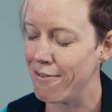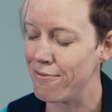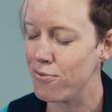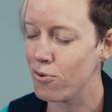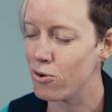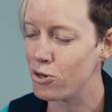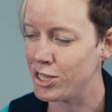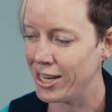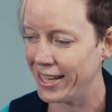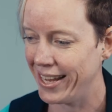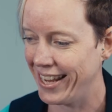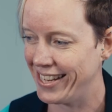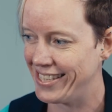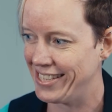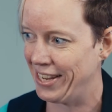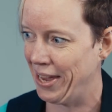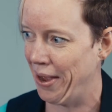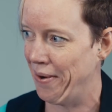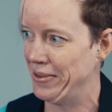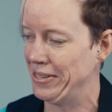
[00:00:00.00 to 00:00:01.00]
unfortunately, had
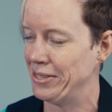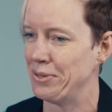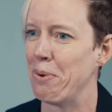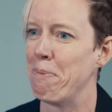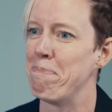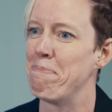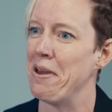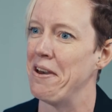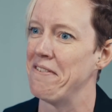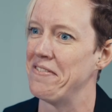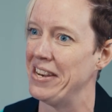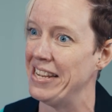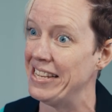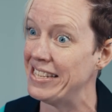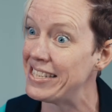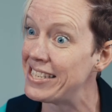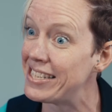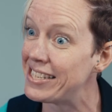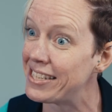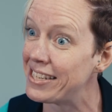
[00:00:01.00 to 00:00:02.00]
to go into a bit of an
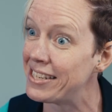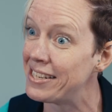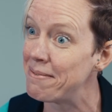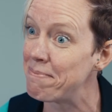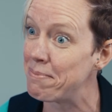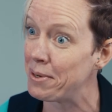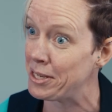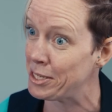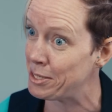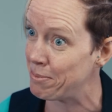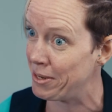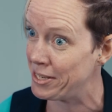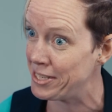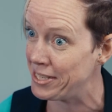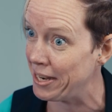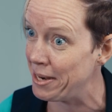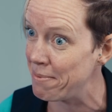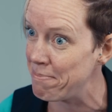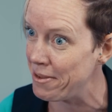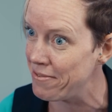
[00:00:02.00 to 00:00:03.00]
incident because my
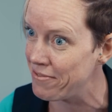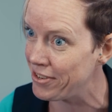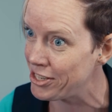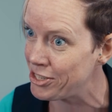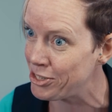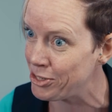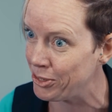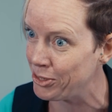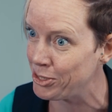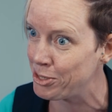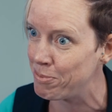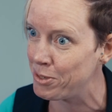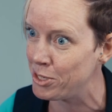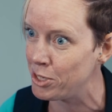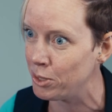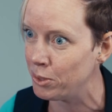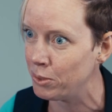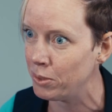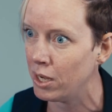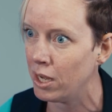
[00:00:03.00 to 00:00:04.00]
son had been rushed to
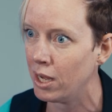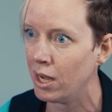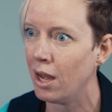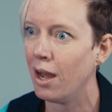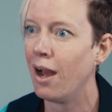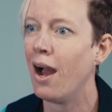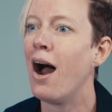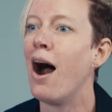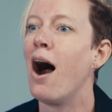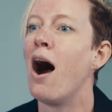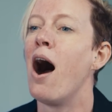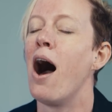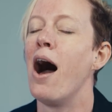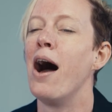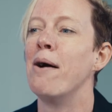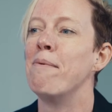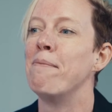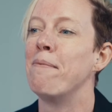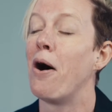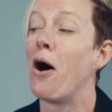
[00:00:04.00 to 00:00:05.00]
hospital.
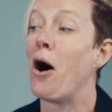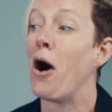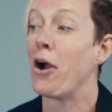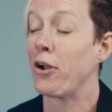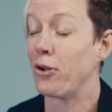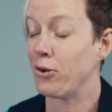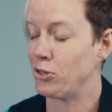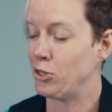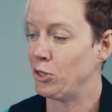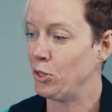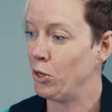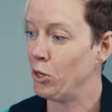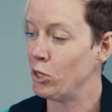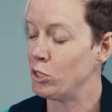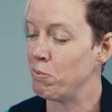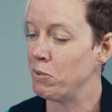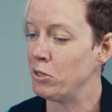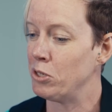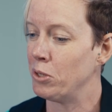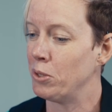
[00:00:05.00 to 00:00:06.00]
Um, I got to the
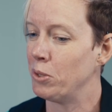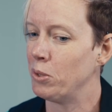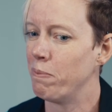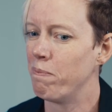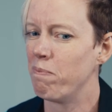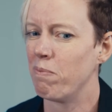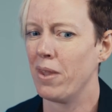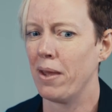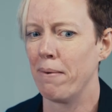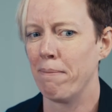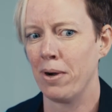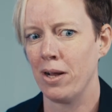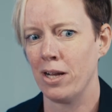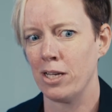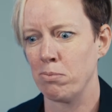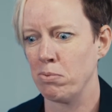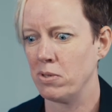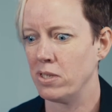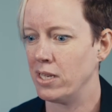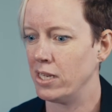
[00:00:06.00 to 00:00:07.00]
hospital, my
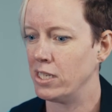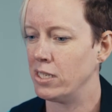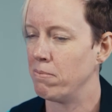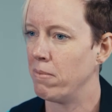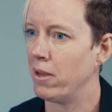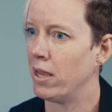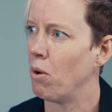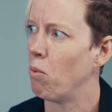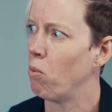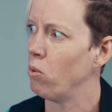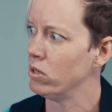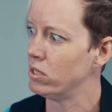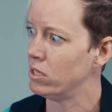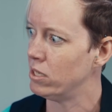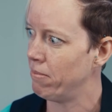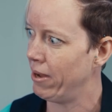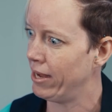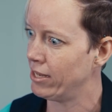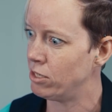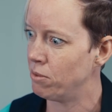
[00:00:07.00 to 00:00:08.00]
husband said to me, "What's
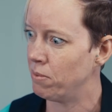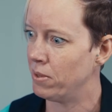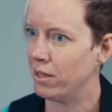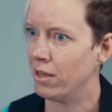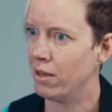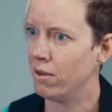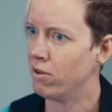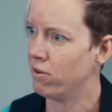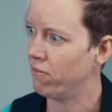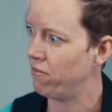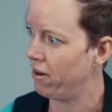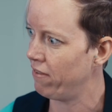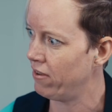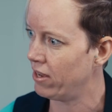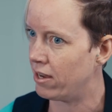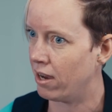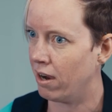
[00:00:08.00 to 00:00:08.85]
the matter with you? You're very